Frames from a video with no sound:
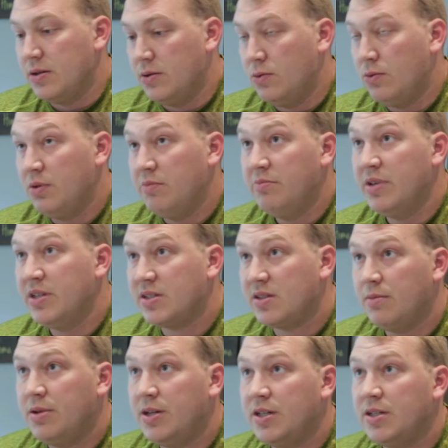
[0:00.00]
so we
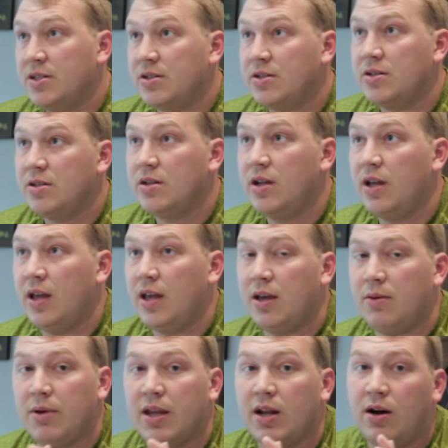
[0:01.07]
missed a bunch,
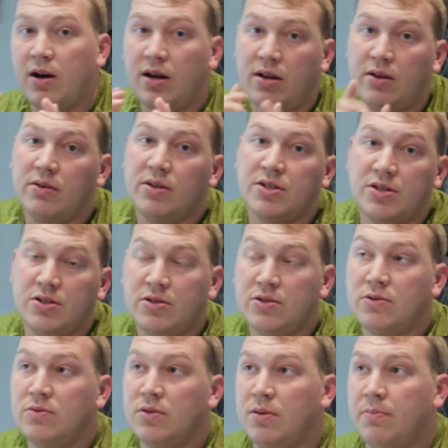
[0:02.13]
and we had audio
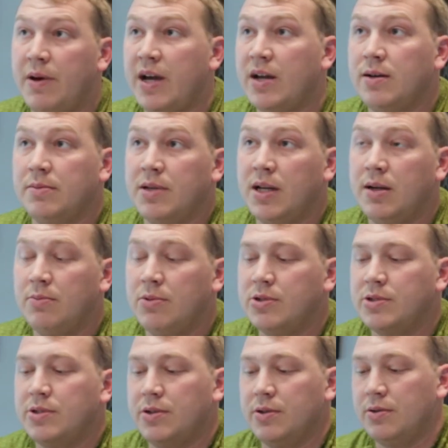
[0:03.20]
issues with the backup
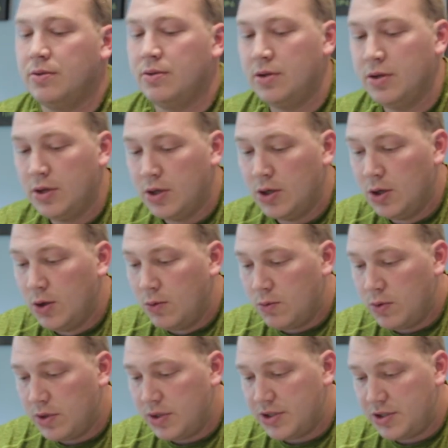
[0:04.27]
camera, so
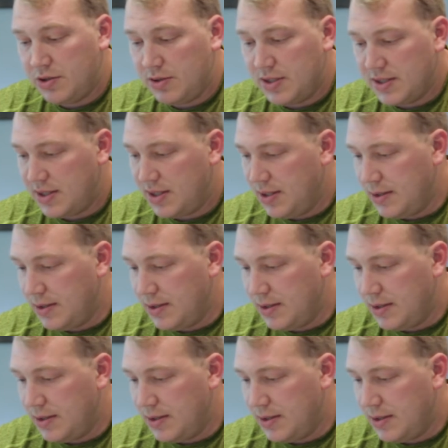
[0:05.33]
we're gonna shoot this